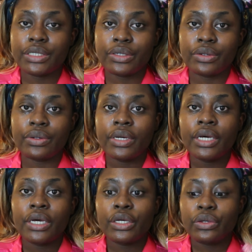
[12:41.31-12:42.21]
So
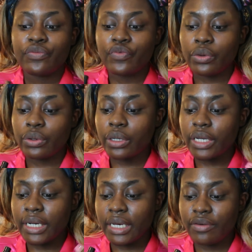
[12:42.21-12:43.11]
you've got
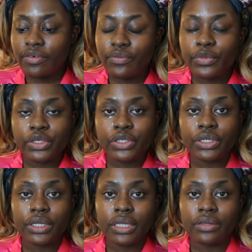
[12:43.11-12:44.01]
a layer of
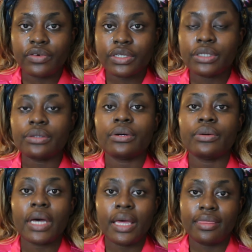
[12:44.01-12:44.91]
moisture, then the
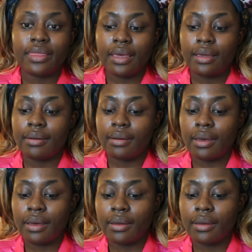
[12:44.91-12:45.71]
retinol, and then